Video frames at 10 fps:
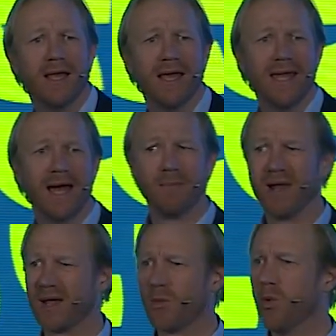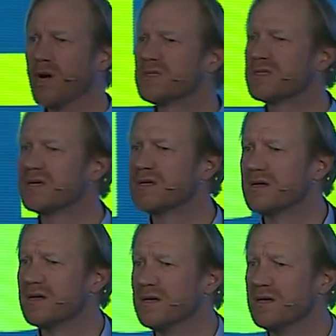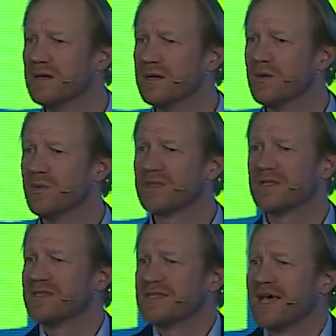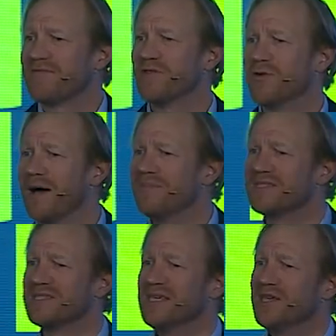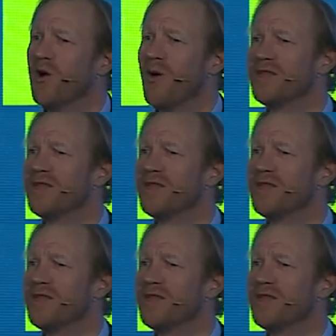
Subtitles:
And I'm like, what? What does this have to do? I'm the CEO.